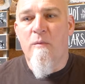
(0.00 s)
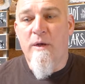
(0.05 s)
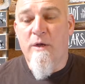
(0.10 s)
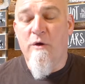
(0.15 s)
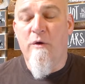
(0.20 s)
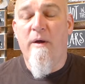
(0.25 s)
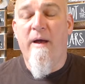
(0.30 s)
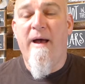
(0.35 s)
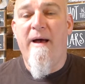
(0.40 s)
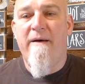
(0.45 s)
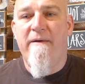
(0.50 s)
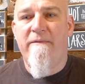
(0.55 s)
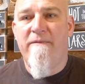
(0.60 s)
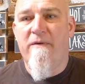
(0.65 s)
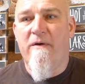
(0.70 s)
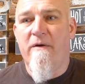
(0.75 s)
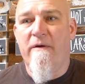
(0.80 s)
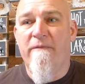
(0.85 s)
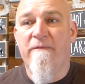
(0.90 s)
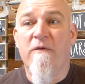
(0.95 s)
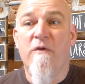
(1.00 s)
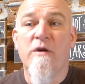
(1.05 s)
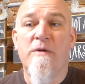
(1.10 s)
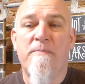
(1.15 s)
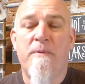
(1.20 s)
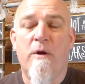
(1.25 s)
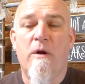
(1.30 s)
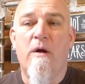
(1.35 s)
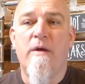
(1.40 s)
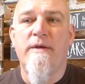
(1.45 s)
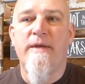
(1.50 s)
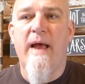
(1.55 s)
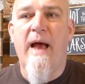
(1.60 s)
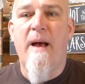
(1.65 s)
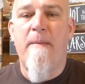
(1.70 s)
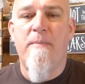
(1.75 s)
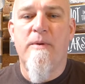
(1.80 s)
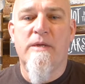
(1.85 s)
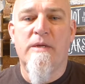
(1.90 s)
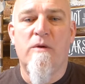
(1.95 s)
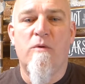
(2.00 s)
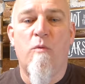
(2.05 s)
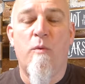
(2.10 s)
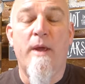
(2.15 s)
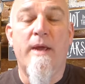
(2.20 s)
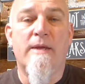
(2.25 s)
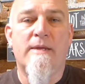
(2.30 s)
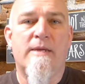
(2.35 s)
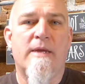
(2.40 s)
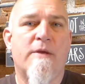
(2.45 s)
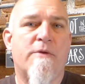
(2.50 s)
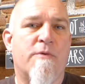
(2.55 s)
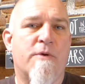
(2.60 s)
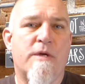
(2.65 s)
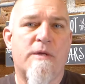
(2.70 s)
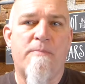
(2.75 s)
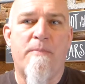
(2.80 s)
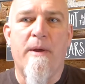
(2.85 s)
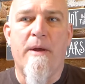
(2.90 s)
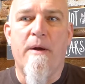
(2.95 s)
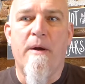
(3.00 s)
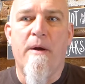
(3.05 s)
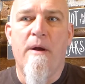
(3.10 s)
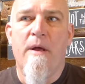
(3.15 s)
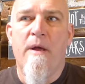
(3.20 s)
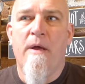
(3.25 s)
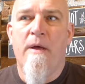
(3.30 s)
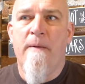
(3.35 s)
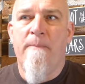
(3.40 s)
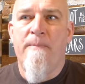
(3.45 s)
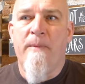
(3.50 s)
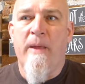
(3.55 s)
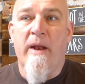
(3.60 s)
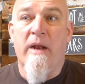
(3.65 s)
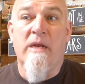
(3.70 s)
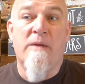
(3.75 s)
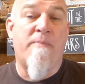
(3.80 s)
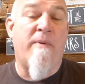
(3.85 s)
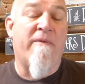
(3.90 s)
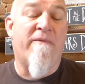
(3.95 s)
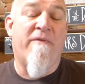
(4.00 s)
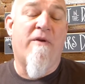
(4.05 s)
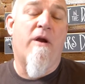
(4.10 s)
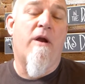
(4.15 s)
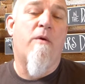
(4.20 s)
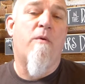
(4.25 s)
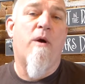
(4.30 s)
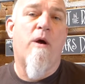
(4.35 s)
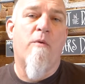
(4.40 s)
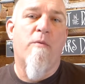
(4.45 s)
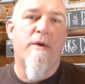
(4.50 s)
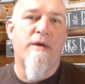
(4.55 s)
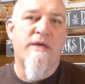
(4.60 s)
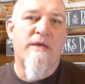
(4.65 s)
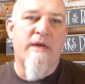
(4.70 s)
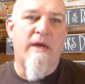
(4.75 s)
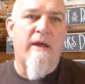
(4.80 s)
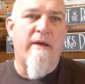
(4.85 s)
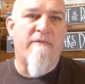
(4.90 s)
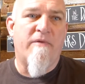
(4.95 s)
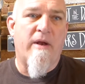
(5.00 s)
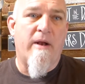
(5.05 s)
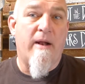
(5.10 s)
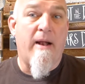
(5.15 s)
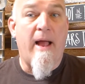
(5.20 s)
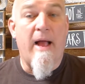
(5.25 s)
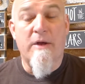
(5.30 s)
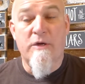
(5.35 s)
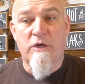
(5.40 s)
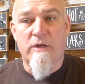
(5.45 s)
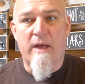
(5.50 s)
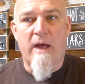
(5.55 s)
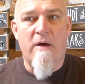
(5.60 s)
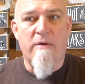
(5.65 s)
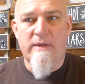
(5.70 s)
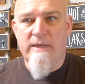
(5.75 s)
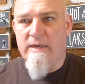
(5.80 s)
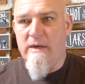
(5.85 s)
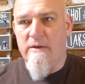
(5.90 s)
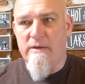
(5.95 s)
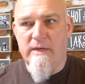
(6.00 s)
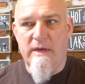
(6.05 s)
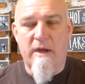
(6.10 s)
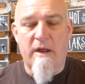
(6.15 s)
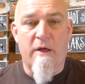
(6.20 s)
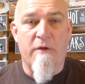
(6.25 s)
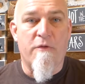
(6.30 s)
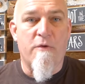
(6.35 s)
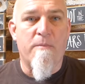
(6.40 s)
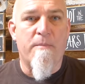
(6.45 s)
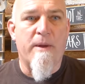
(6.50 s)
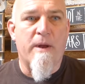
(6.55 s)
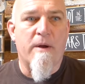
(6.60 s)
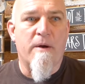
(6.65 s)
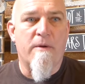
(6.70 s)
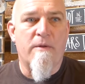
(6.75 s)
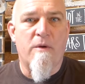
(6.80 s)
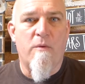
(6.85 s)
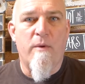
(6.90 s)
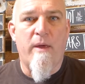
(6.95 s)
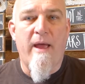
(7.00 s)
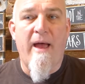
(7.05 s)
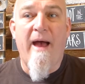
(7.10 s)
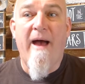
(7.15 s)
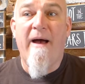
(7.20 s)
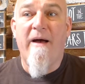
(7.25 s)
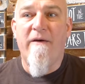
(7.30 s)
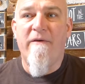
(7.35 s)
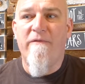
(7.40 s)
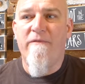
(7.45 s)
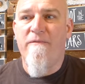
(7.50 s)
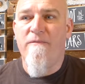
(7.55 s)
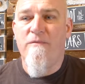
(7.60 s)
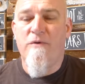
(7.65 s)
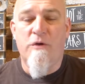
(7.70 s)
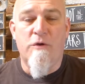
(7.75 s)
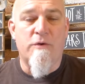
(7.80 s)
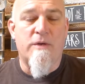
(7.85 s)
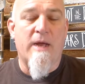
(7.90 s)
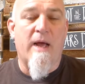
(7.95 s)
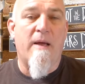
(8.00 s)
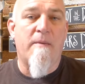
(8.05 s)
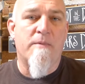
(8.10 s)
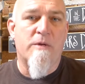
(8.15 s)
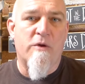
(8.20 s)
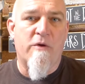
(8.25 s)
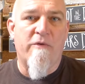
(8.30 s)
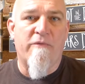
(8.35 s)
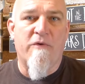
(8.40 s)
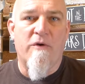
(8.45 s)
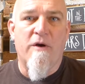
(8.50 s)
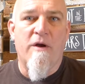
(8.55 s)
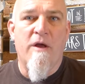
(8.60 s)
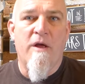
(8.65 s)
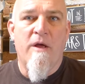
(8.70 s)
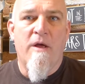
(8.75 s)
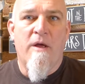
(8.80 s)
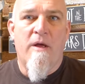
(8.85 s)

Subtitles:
We do have our first beer on tap is a wheat citrus beer, and it's been very well received, and it actually outsells any other beer that we have 2 times over.